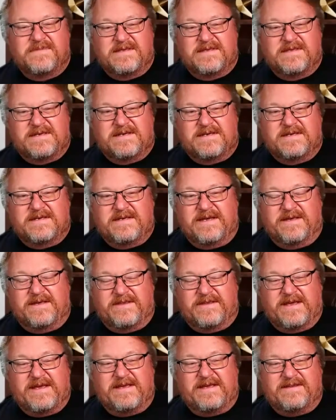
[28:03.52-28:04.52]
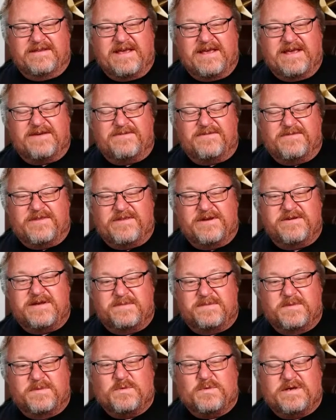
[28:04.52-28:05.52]
They have their
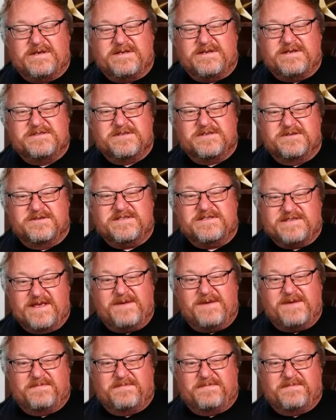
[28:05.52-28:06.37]
number one concern is them.